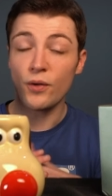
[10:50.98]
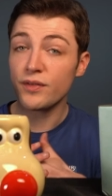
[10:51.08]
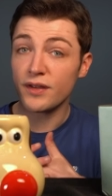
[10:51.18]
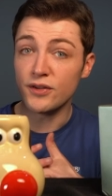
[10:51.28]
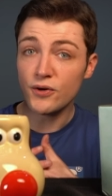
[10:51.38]

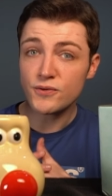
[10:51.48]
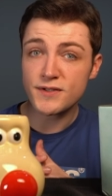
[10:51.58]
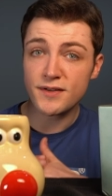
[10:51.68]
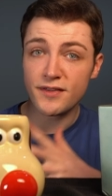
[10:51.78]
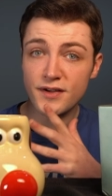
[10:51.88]
On that
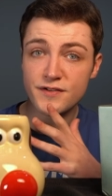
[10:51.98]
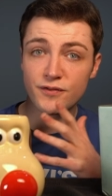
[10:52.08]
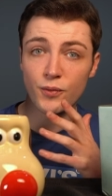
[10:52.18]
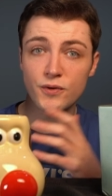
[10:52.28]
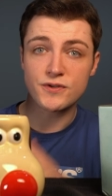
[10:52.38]
note, thanks
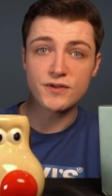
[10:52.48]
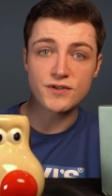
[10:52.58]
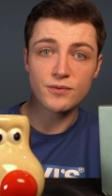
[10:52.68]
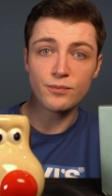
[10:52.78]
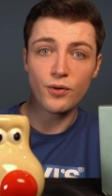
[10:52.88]
for watching
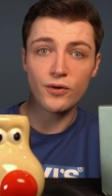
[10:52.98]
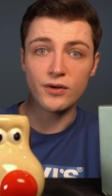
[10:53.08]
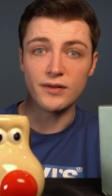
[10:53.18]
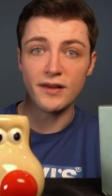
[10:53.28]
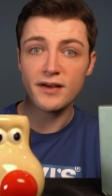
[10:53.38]
Some
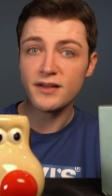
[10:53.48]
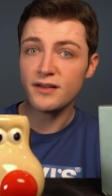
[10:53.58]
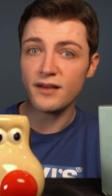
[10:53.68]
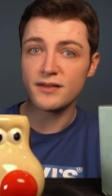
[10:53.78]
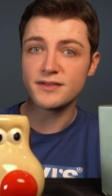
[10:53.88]
Boi
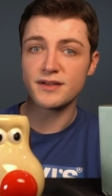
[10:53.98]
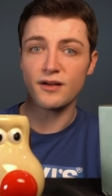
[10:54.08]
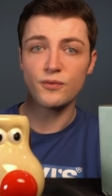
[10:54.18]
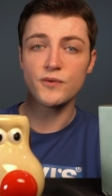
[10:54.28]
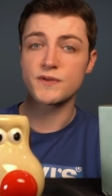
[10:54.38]
Online, and
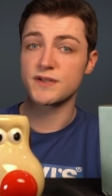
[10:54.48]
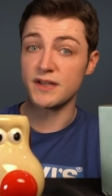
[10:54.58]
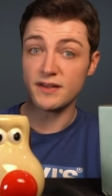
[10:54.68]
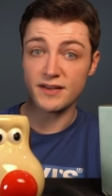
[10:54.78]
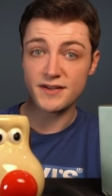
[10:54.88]
I will
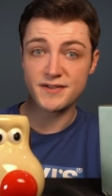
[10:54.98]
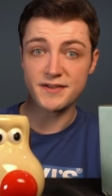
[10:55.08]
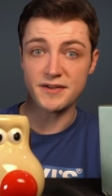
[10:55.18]
see you next